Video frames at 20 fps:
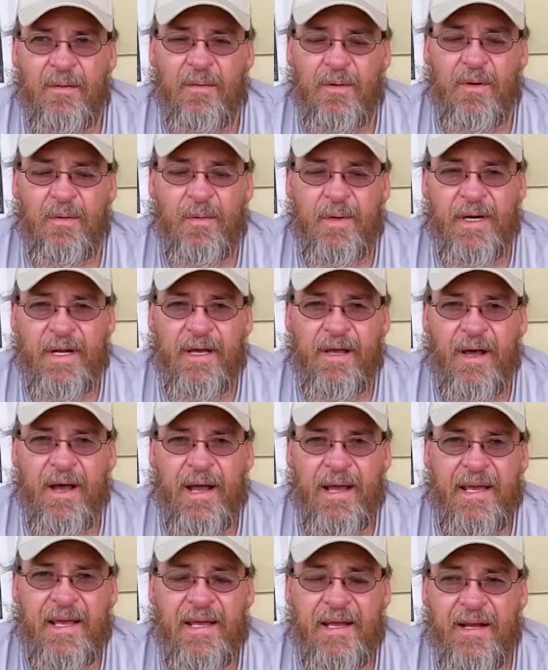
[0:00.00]
But when it
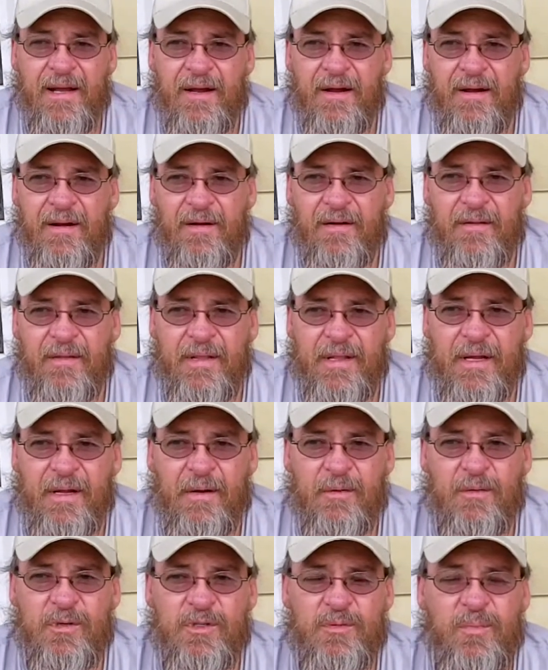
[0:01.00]
got here,
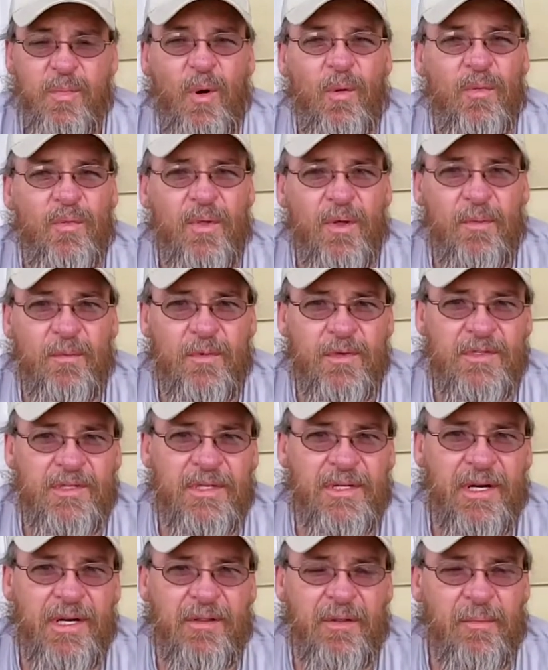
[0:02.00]
there was both of them was
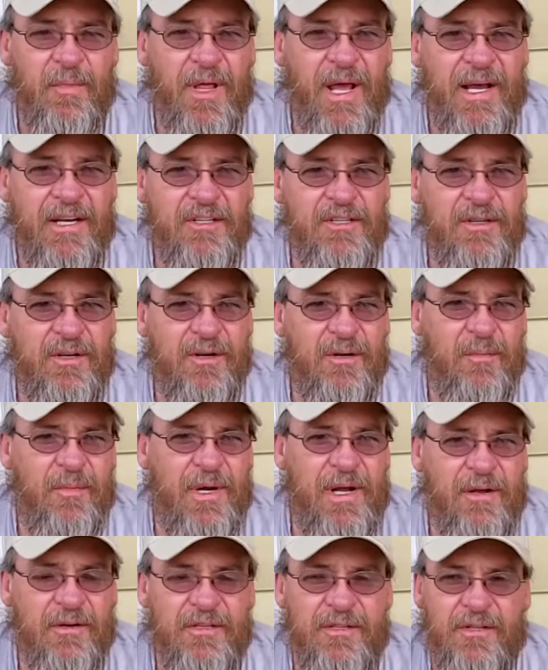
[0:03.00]
in there, the black shirt,
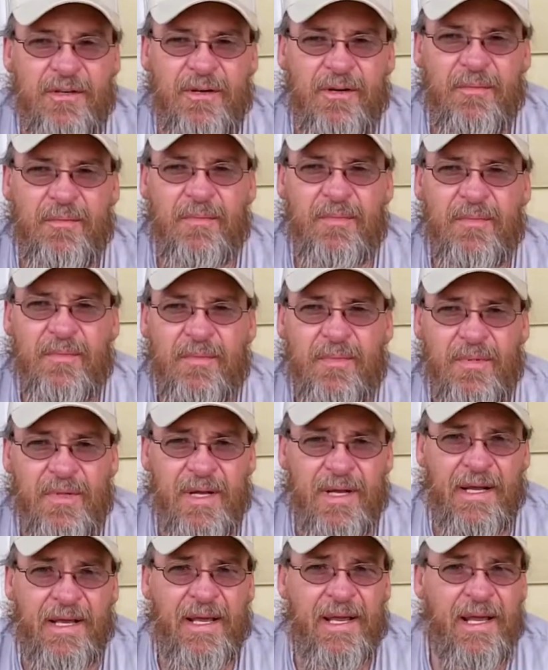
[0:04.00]
brown shirt,
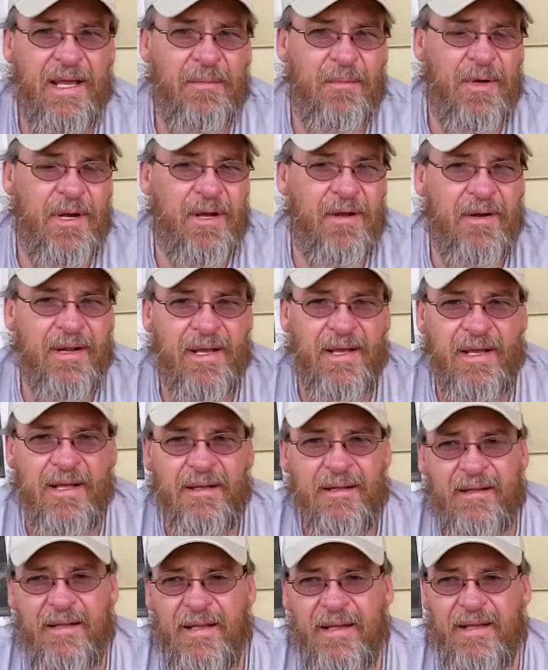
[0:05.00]
black hat, brown hat,
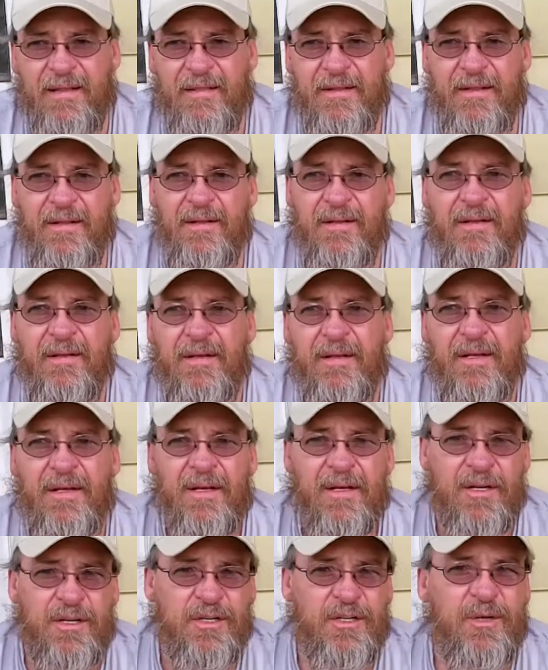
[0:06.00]
and the
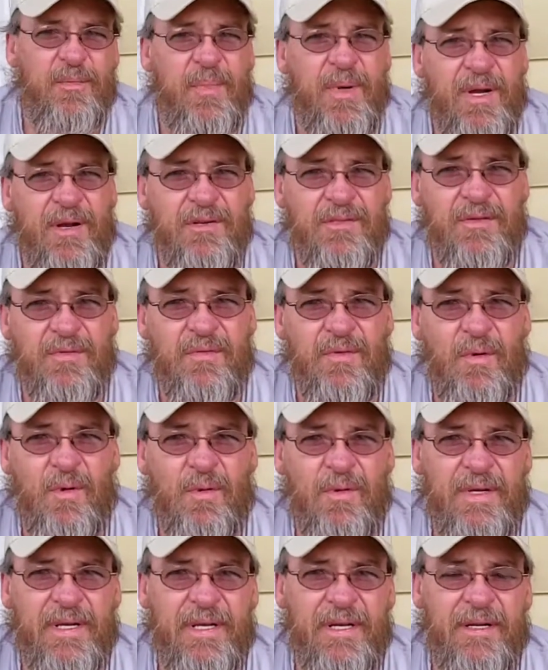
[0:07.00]
two pairs of
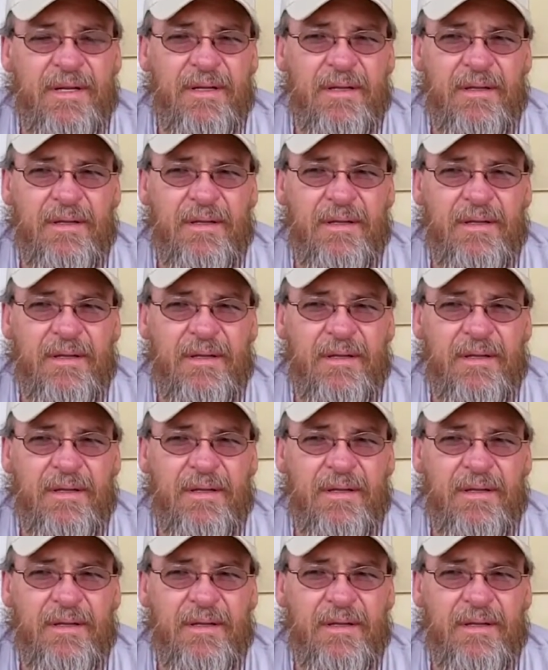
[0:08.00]
folding